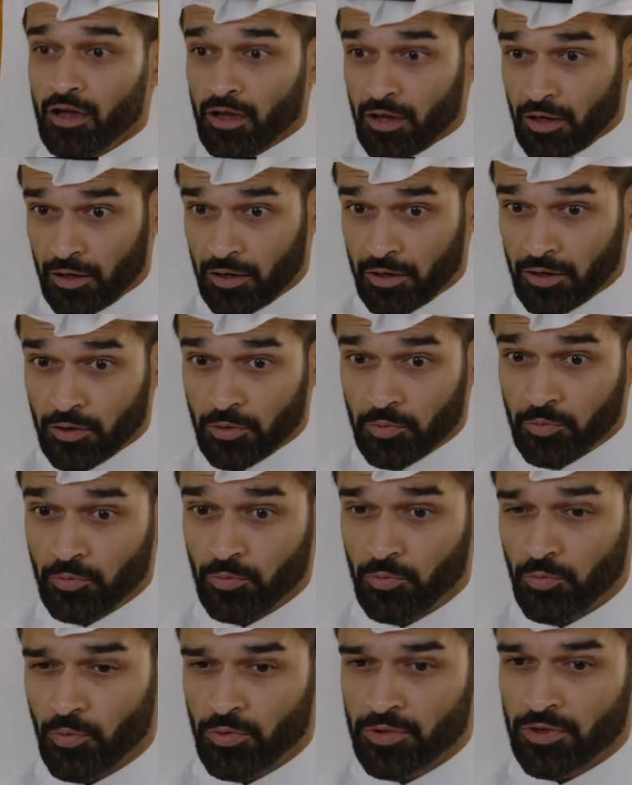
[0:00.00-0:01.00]

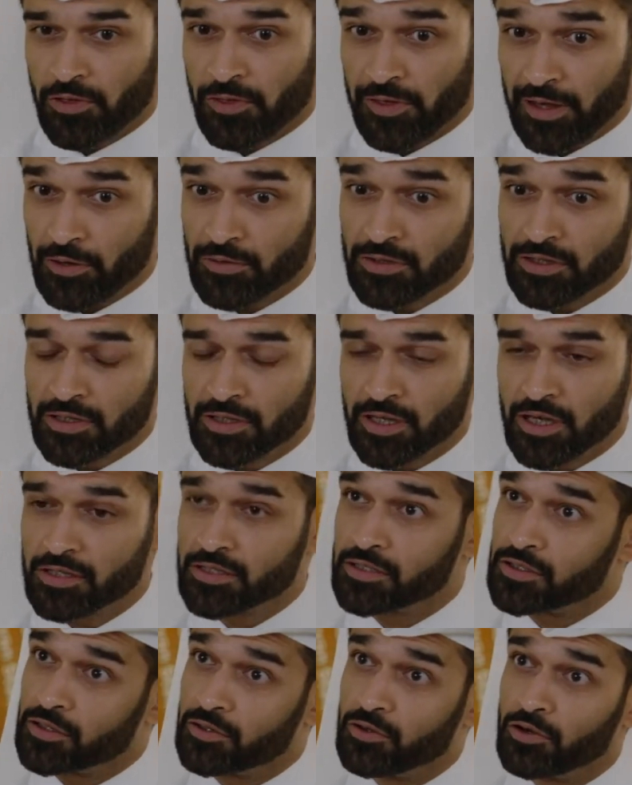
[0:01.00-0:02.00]
With 1,000
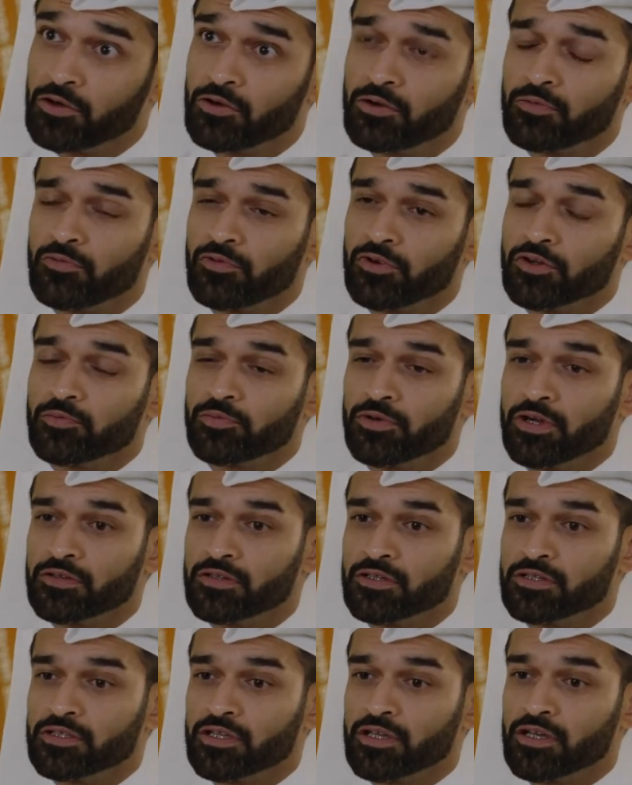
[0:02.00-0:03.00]
days to go, I'm very proud
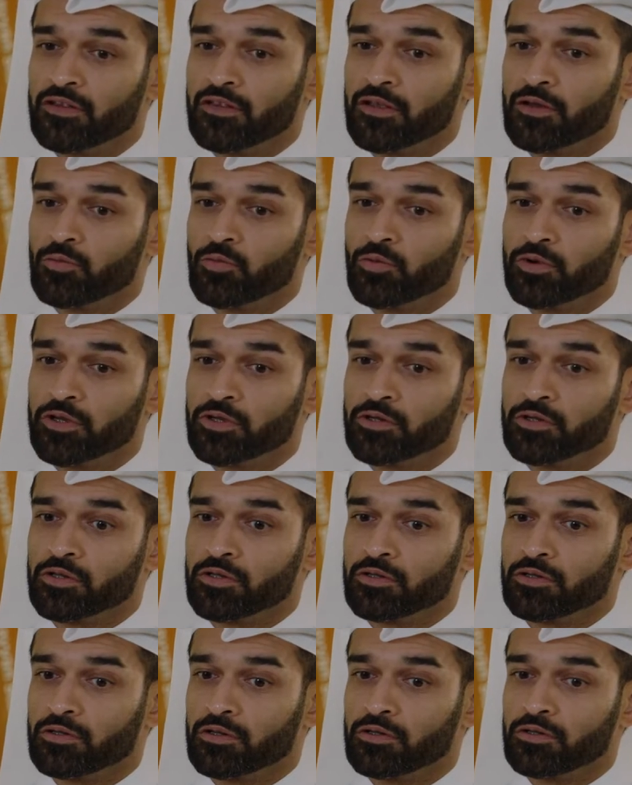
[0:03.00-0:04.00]
to say that
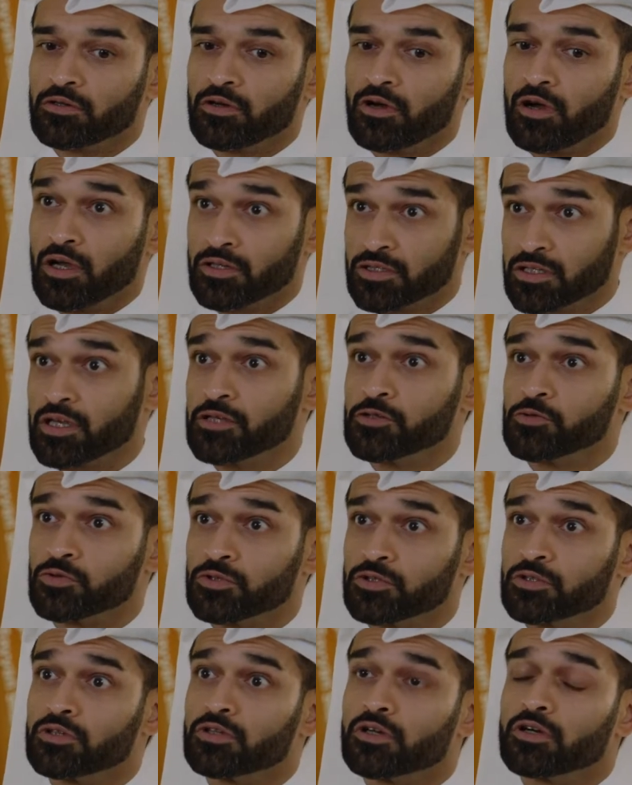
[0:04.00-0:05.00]
we're on
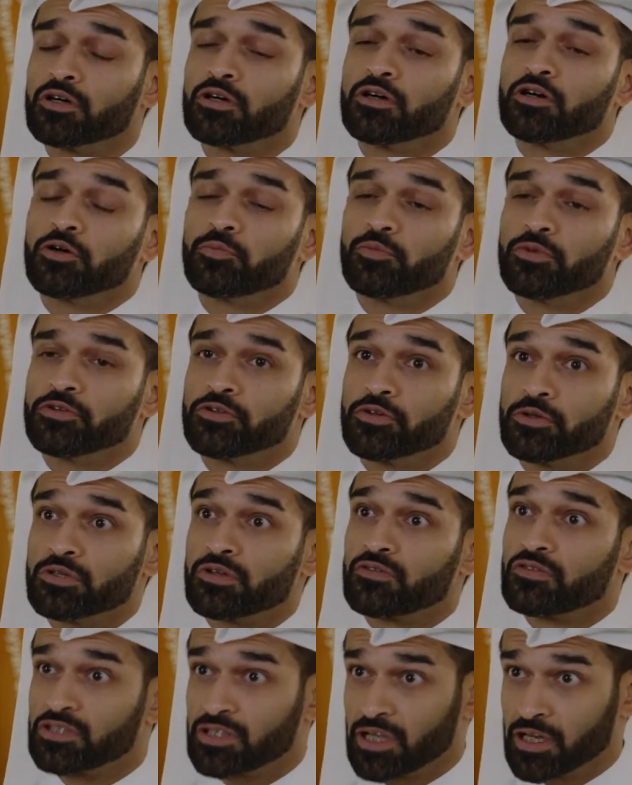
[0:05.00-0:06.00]
schedule. In terms
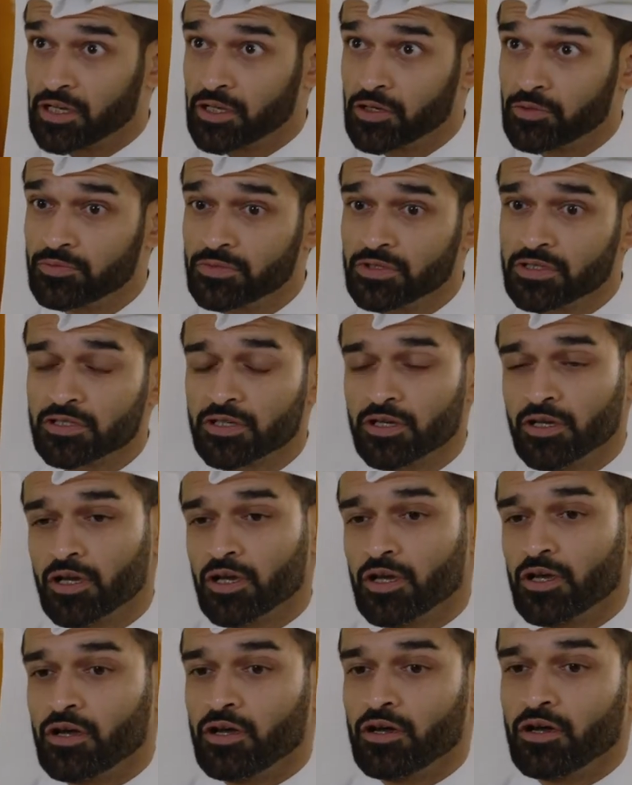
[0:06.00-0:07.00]
of stadiums,
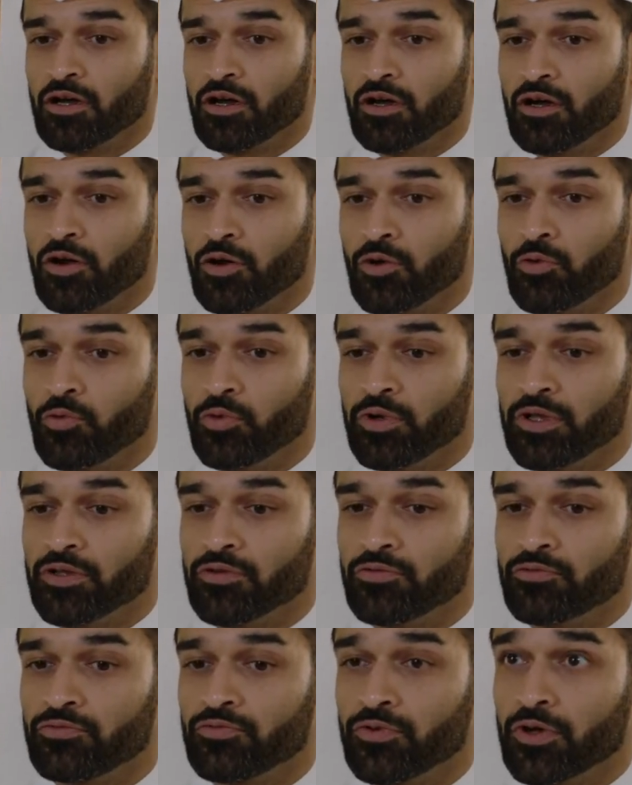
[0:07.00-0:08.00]

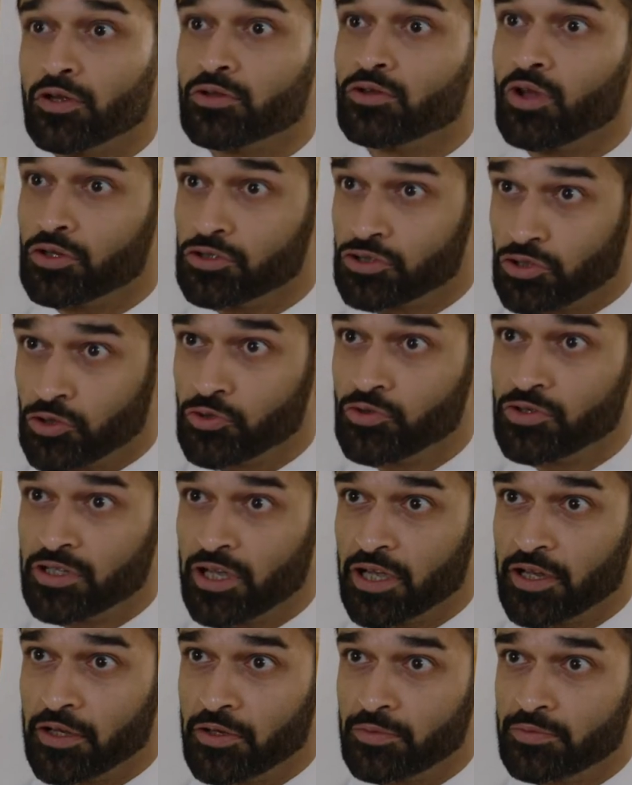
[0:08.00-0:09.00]
we've launched two
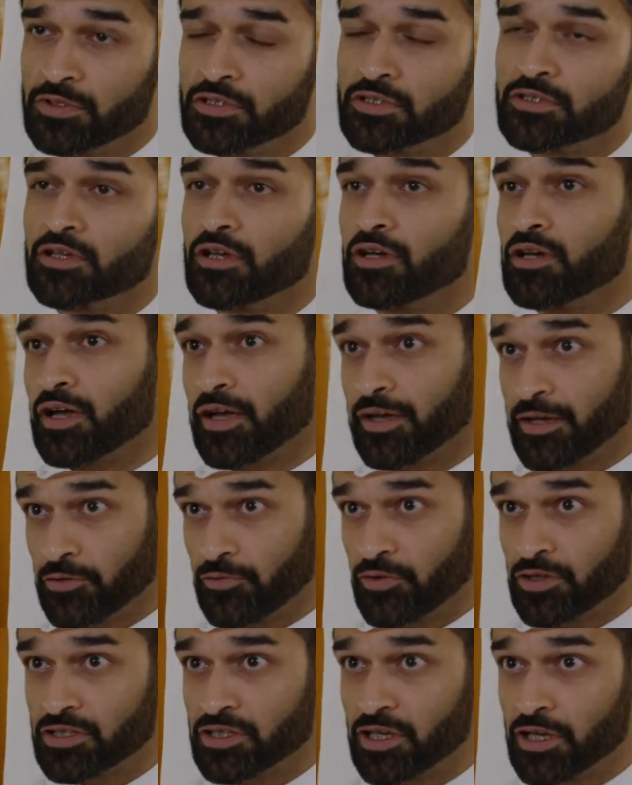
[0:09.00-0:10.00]
stadiums,
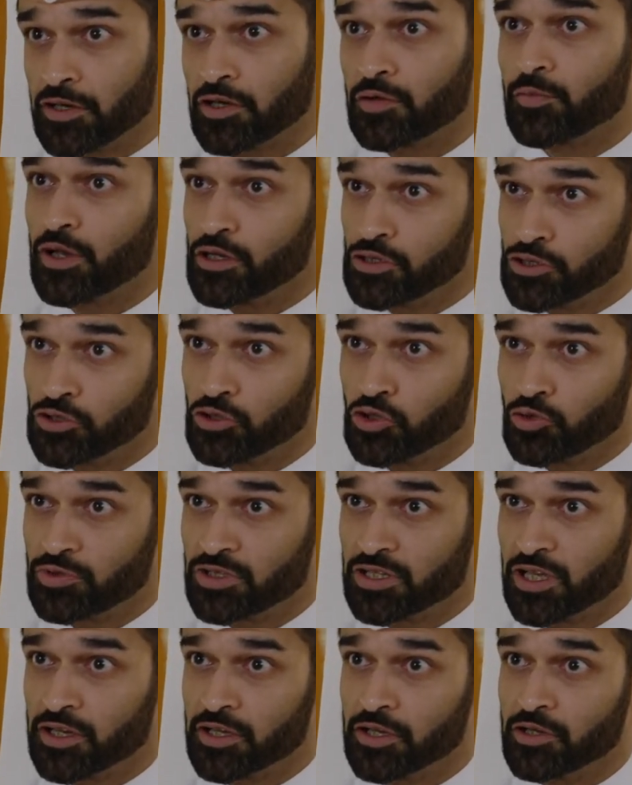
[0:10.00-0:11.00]
Khalifa Stadium and Al Janoub
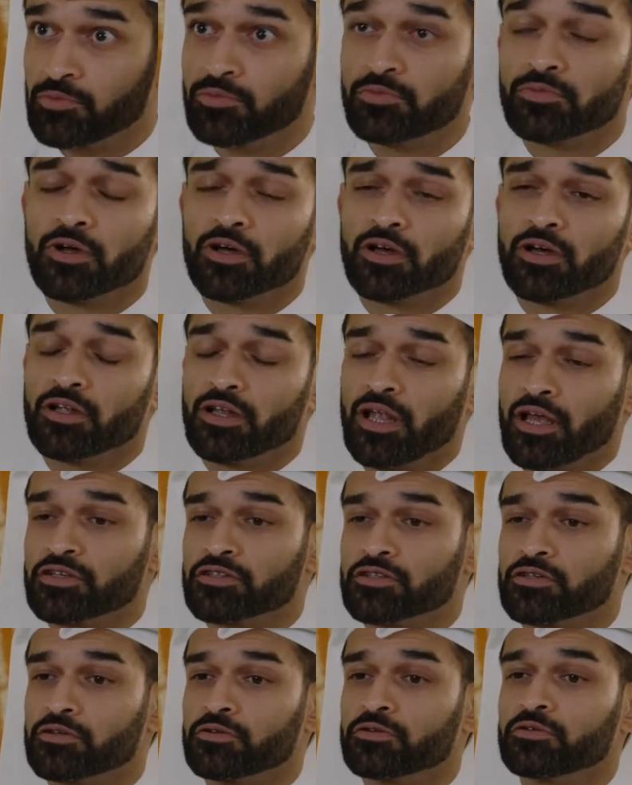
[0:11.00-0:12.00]
Stadium
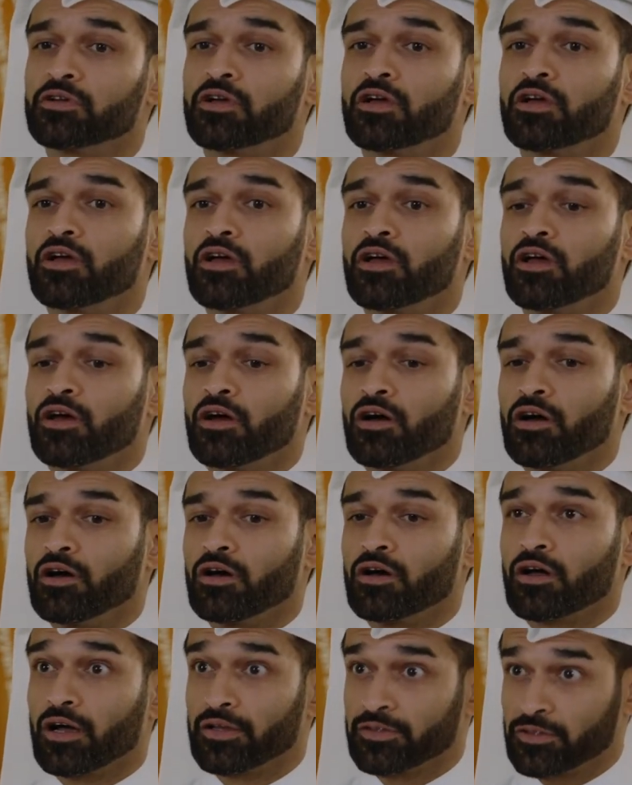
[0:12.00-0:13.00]
last year.
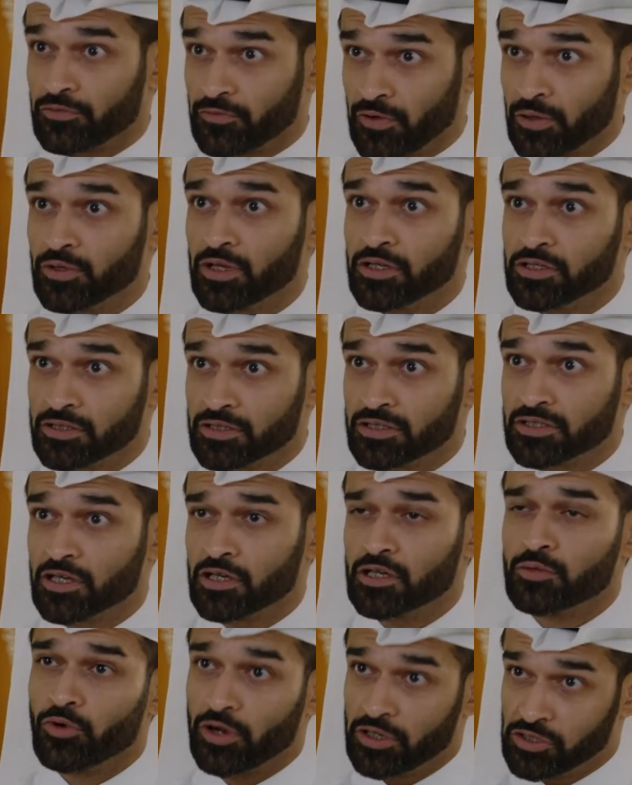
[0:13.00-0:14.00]
Qatar Foundation
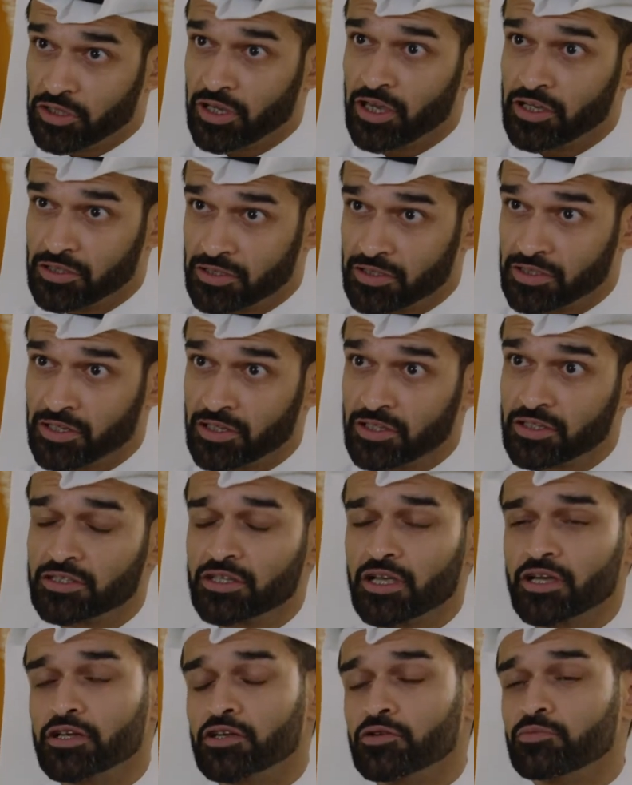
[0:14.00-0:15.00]
Stadium, or Education City
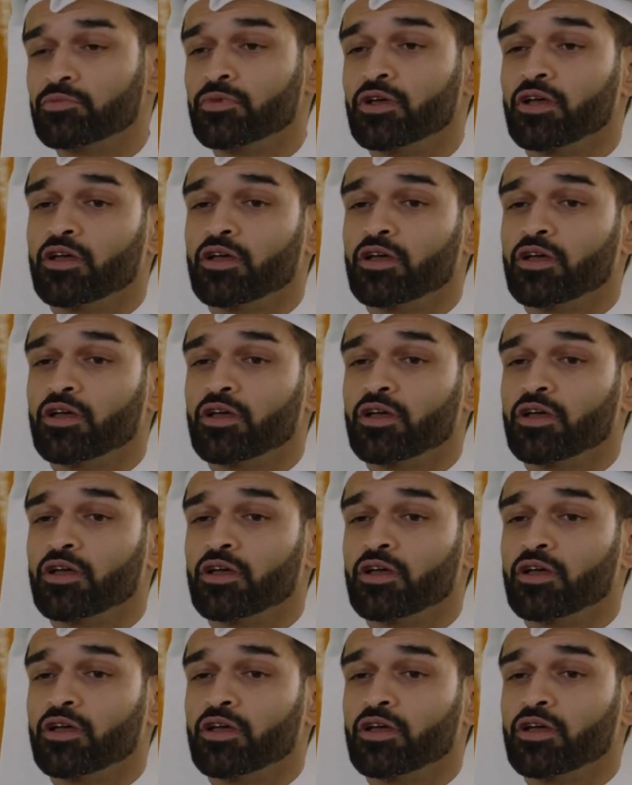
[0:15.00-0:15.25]
Stadium,